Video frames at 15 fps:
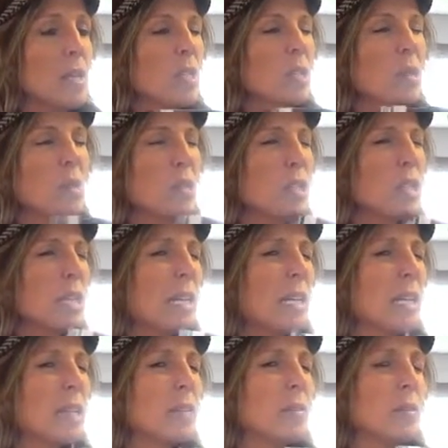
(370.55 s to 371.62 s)
So she's kind
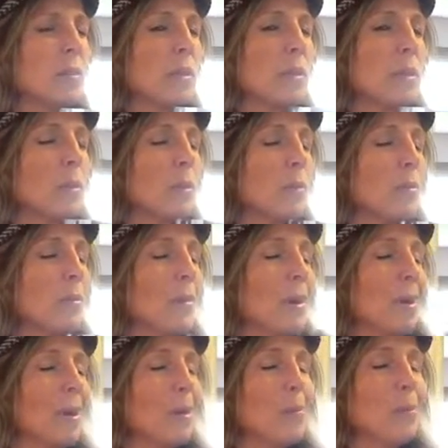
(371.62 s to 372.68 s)
of got her own little
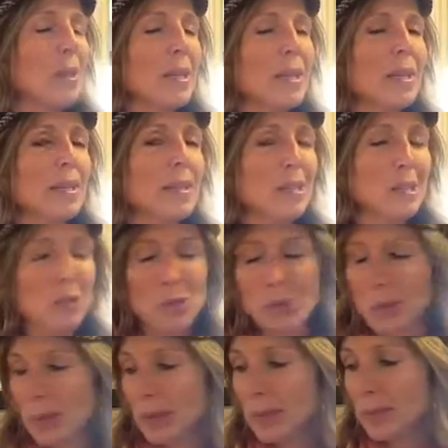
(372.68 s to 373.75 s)
plan in
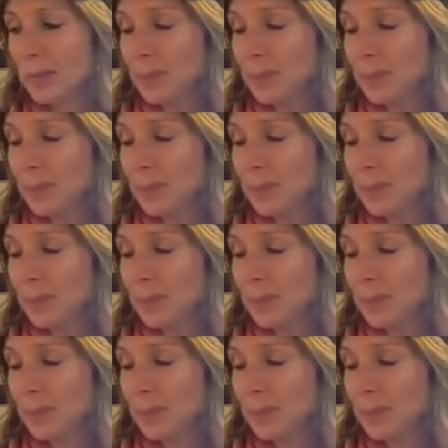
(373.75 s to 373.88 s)
store.